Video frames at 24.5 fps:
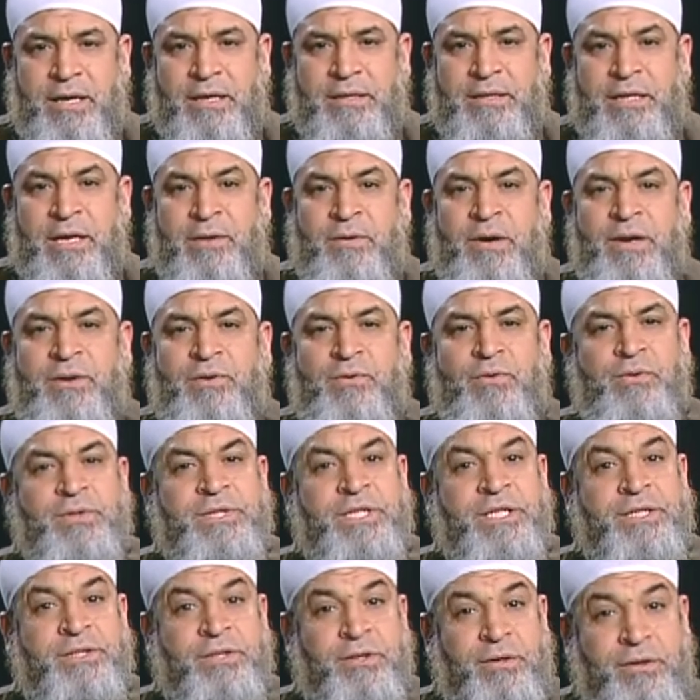the one who
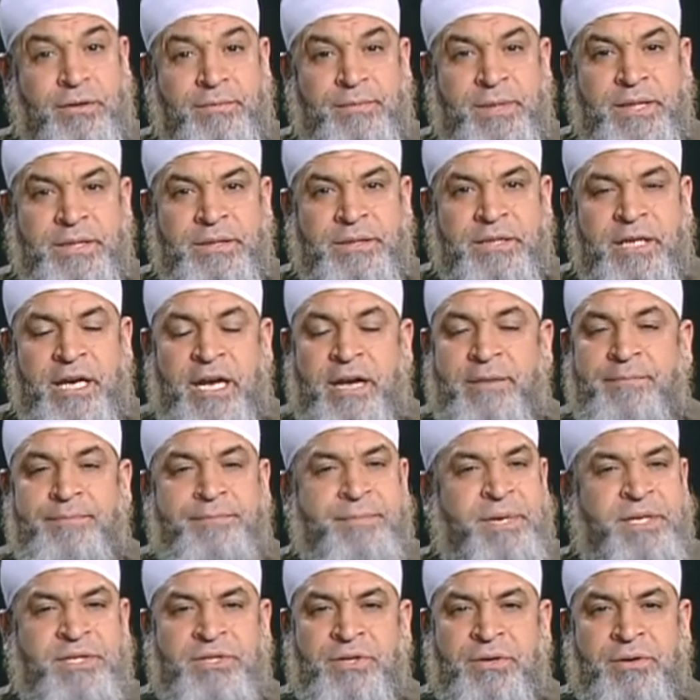determined a
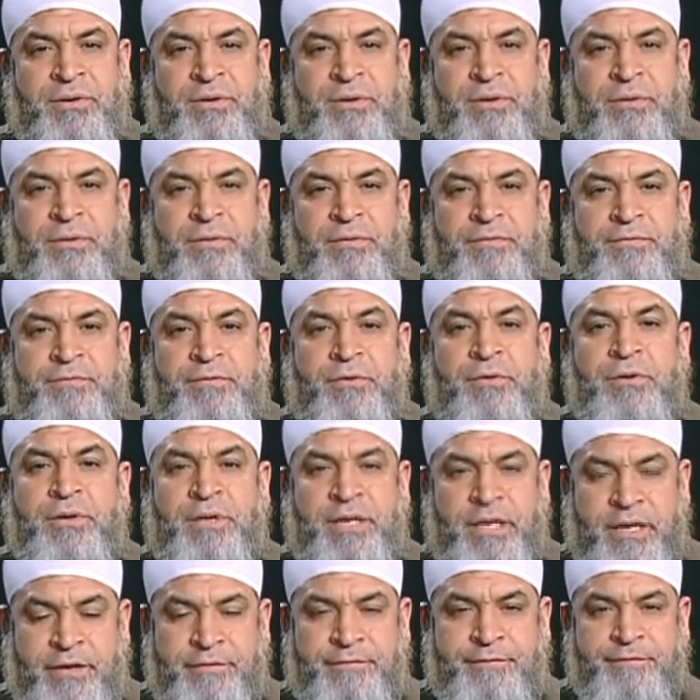measure for
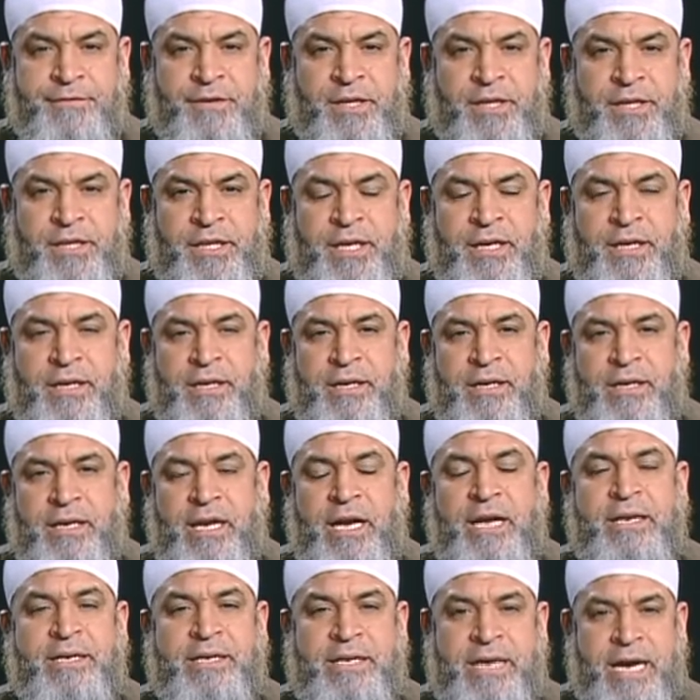everything
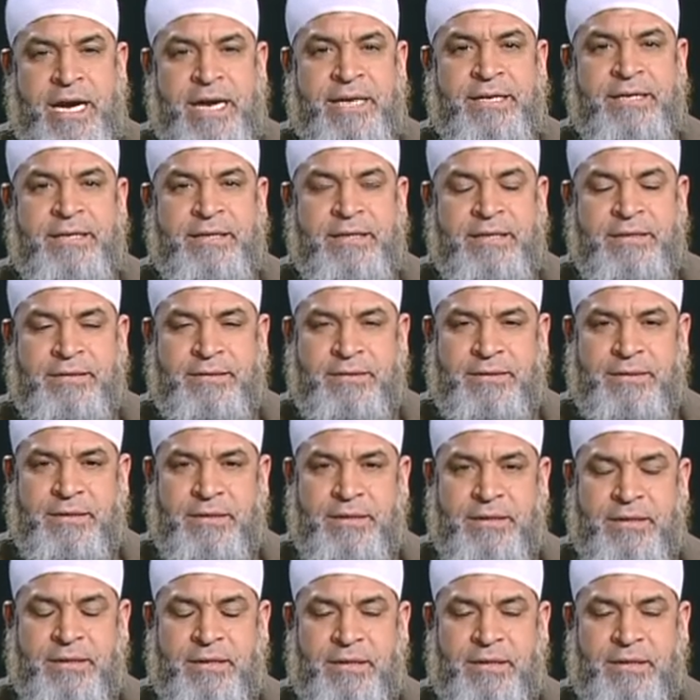and guided it.